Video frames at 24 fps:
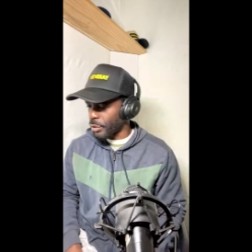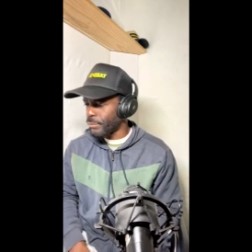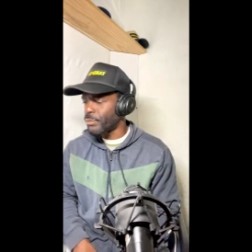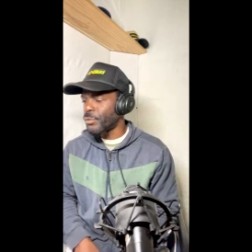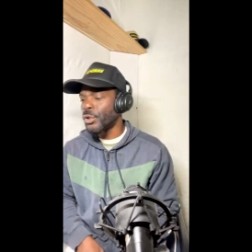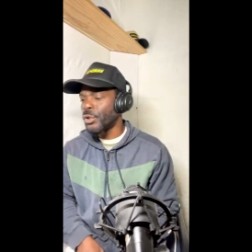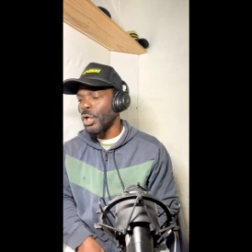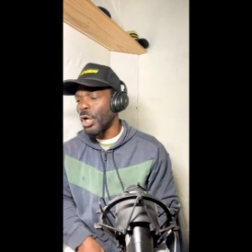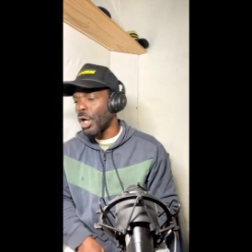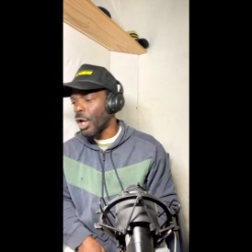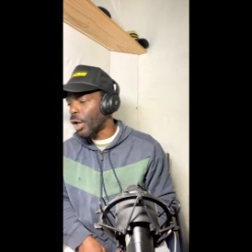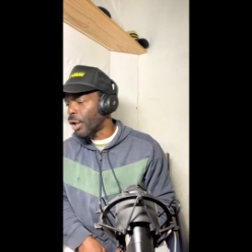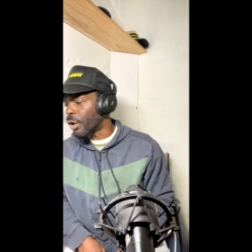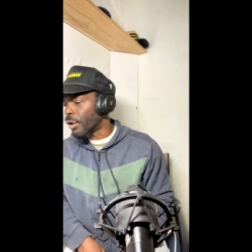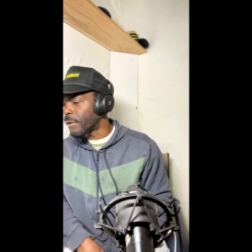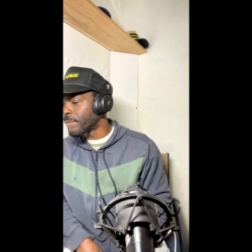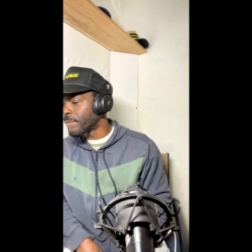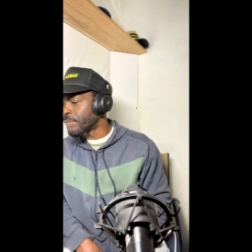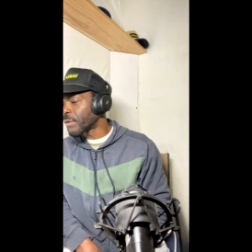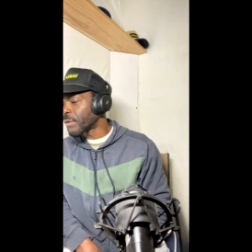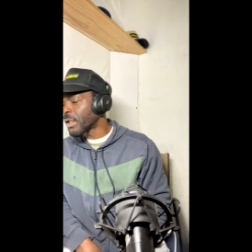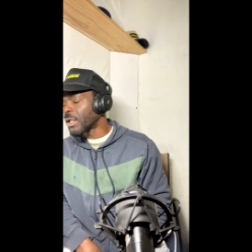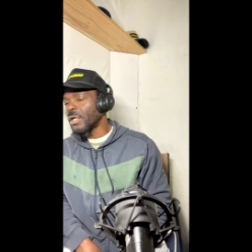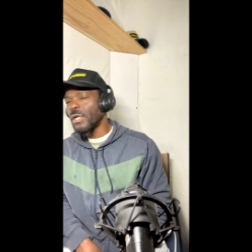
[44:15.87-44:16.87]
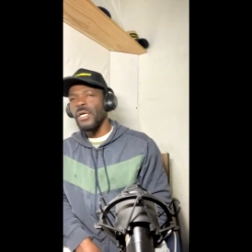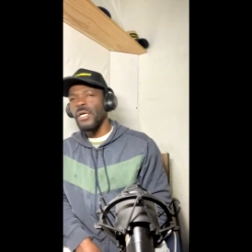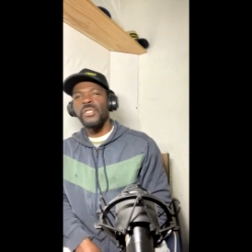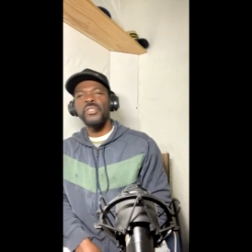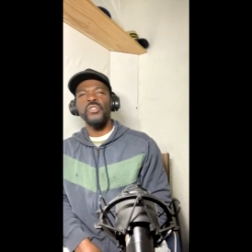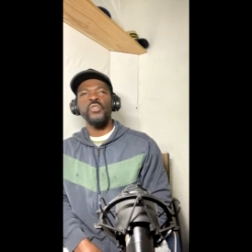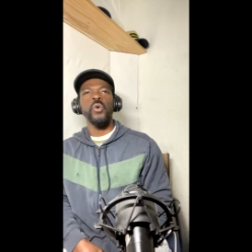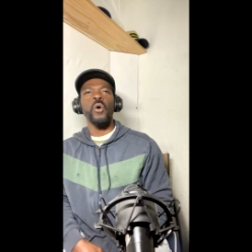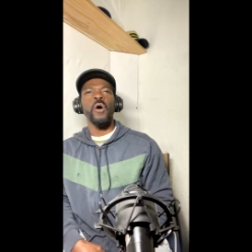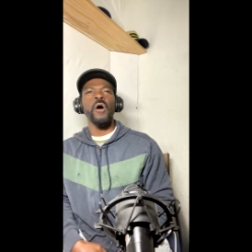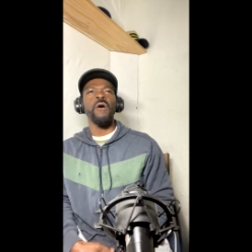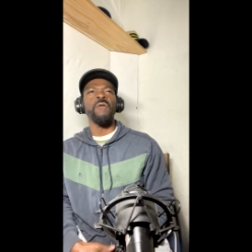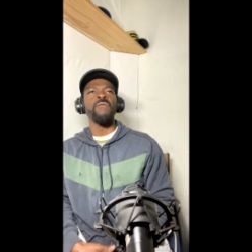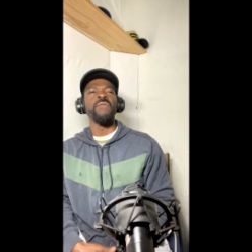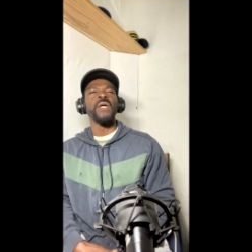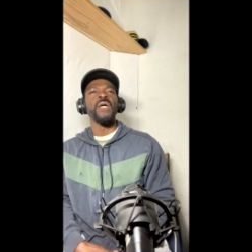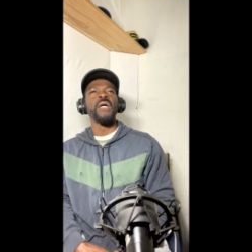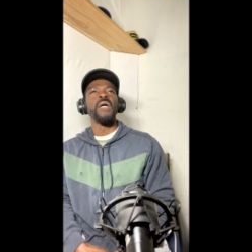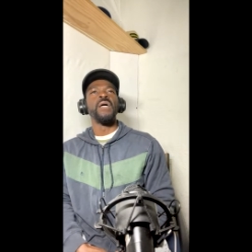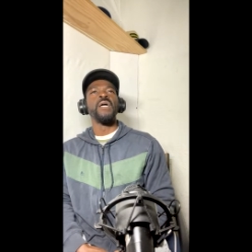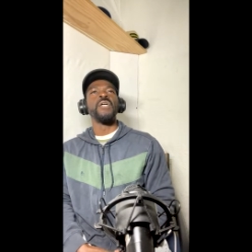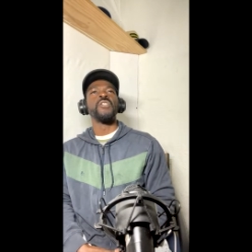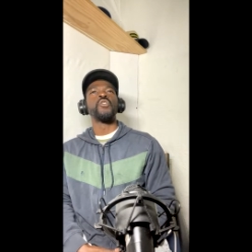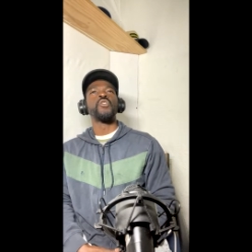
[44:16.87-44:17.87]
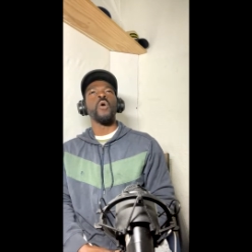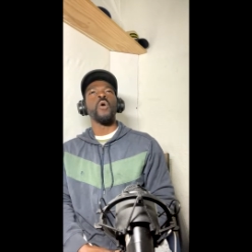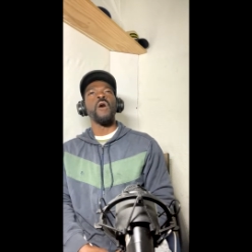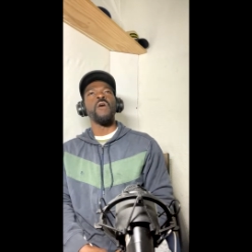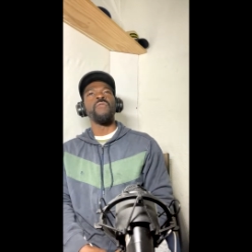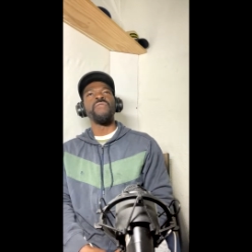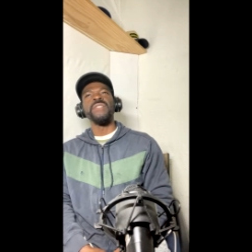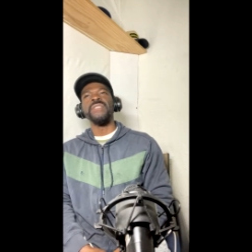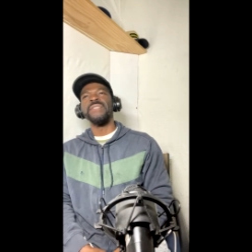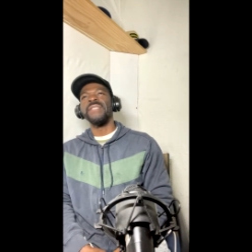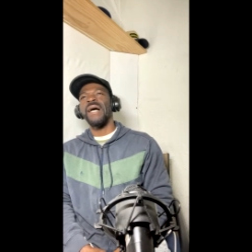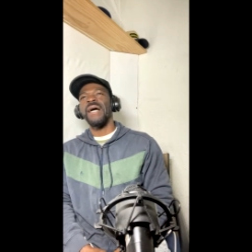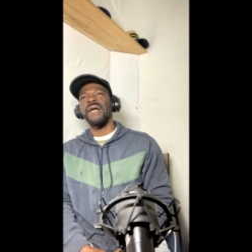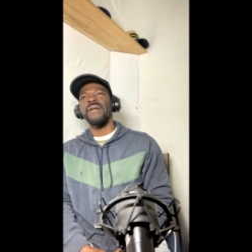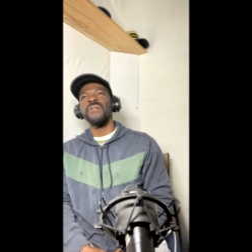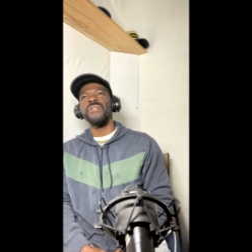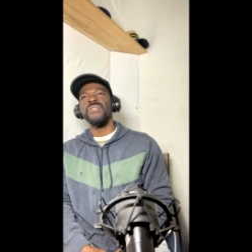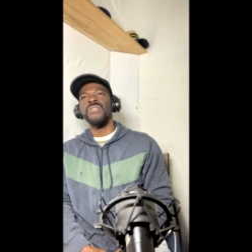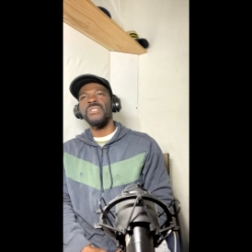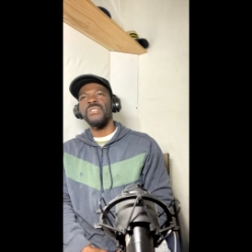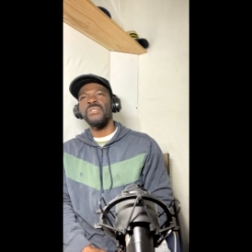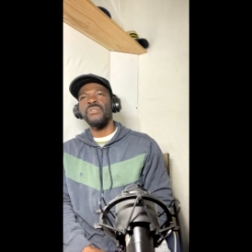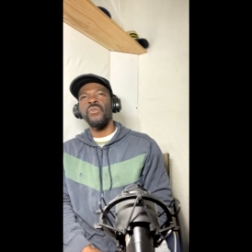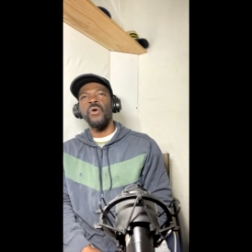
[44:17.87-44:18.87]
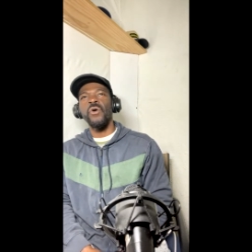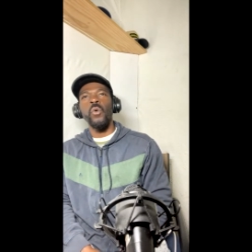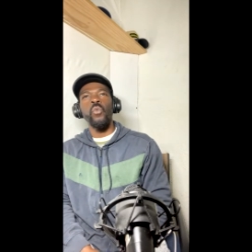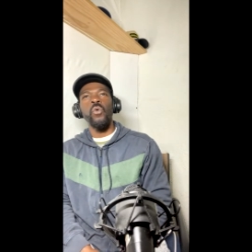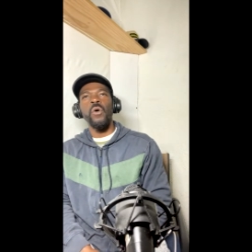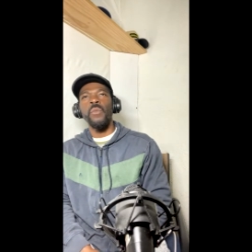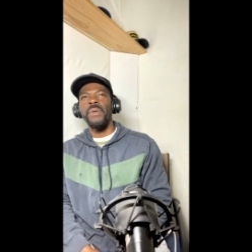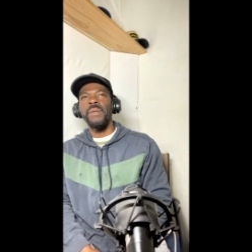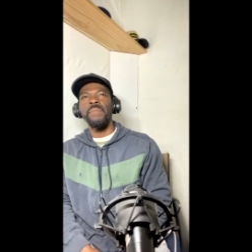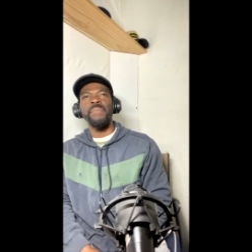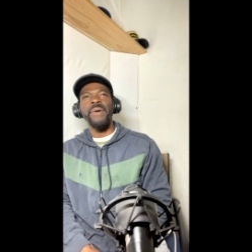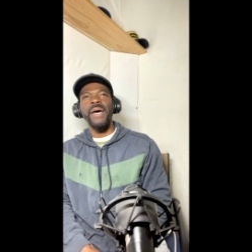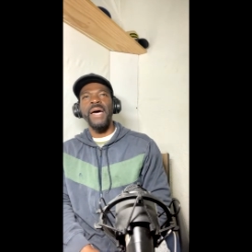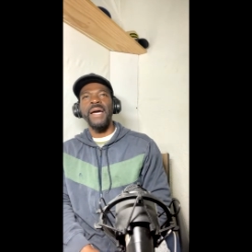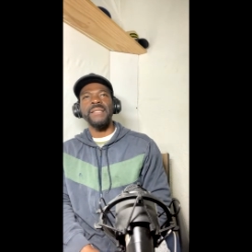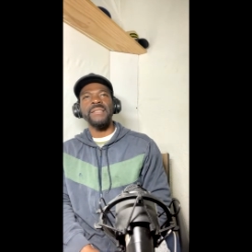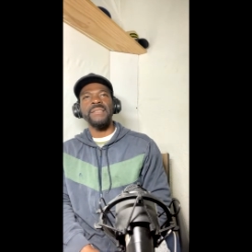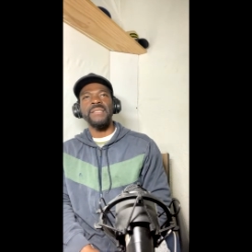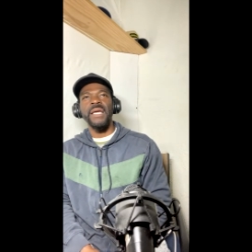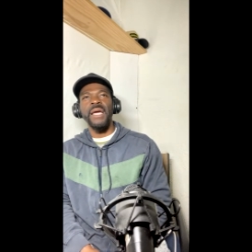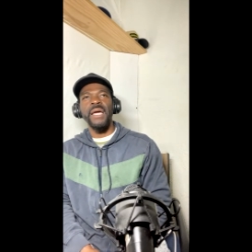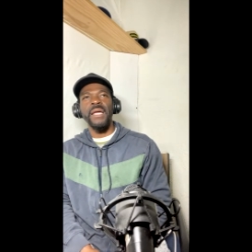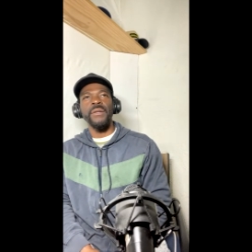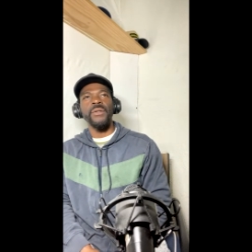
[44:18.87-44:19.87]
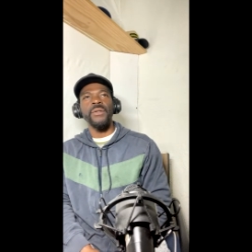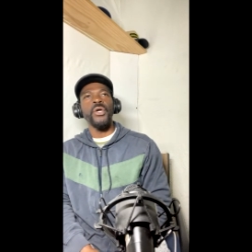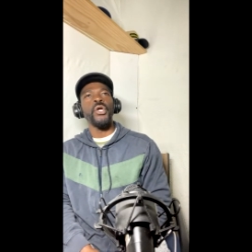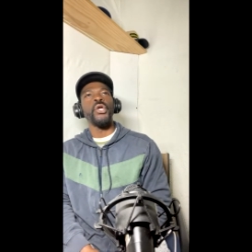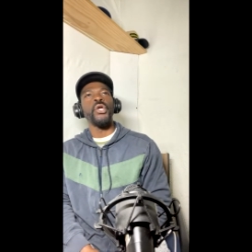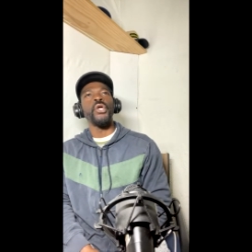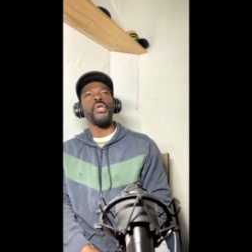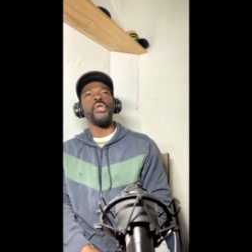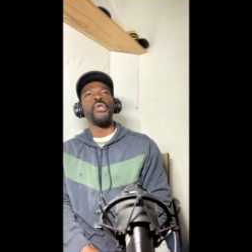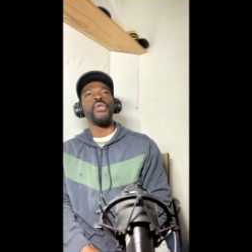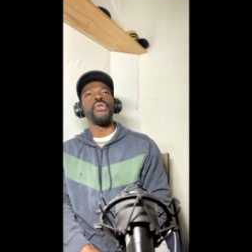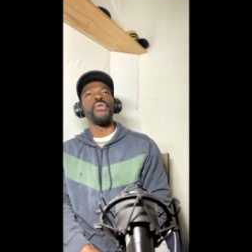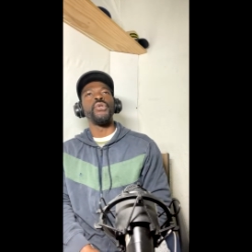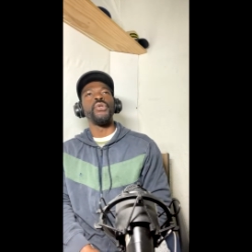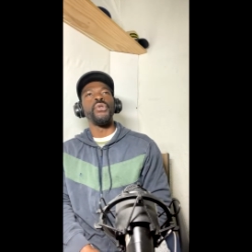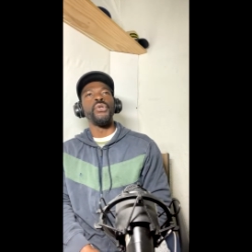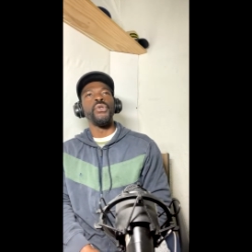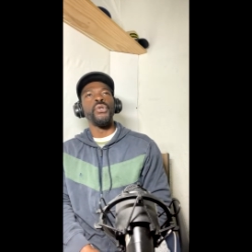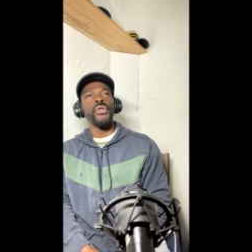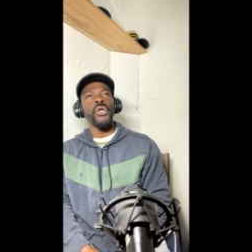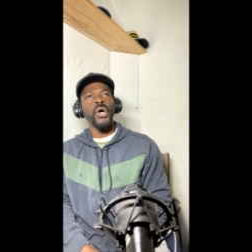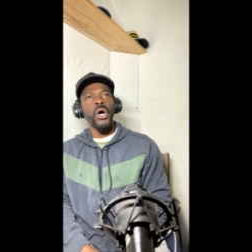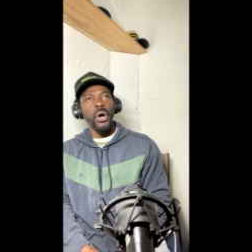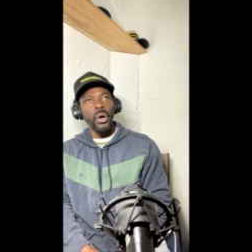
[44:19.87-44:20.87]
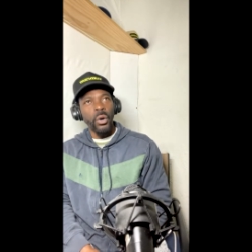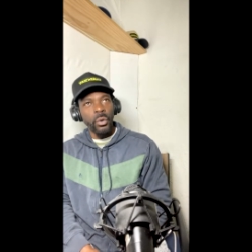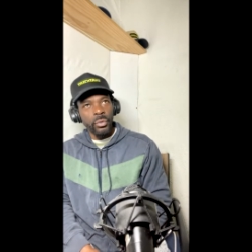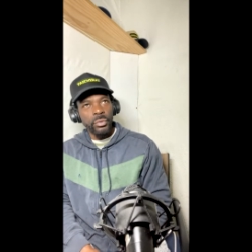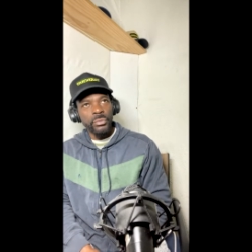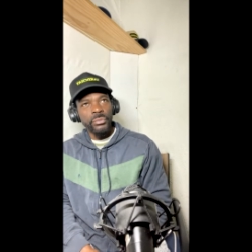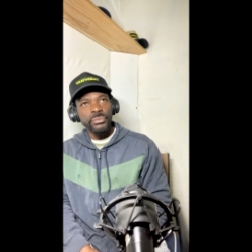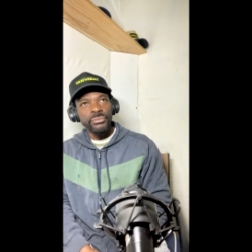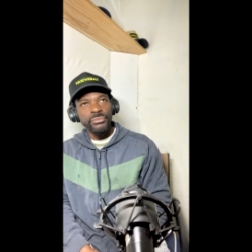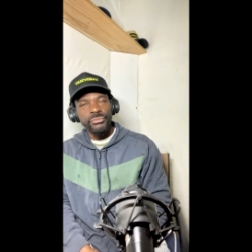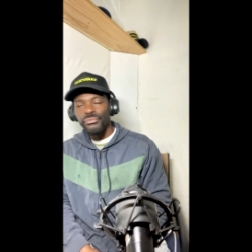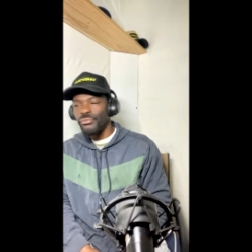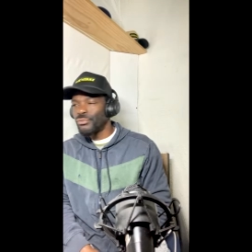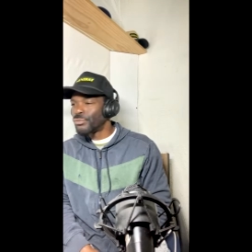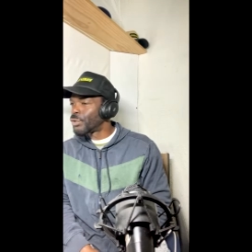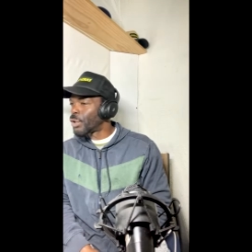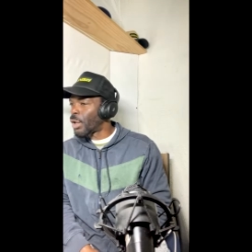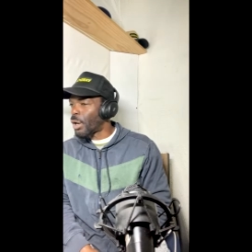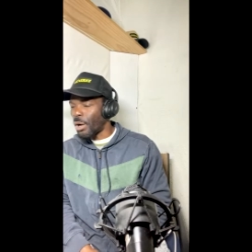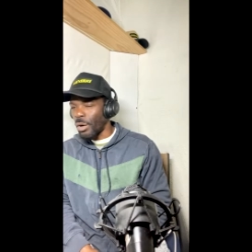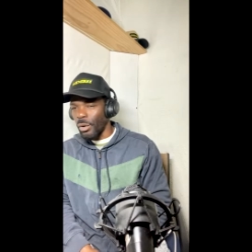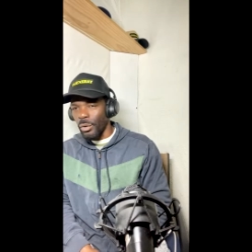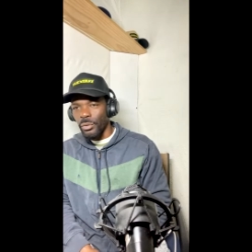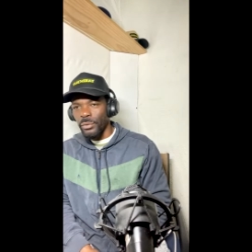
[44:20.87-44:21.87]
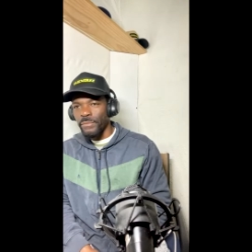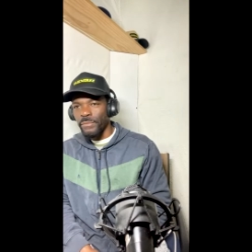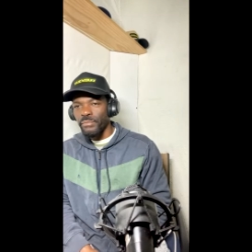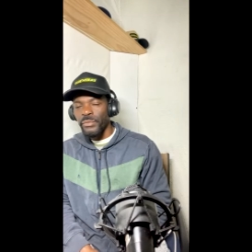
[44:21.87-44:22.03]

No. 12, 12 is not considered no woman back then. No. No.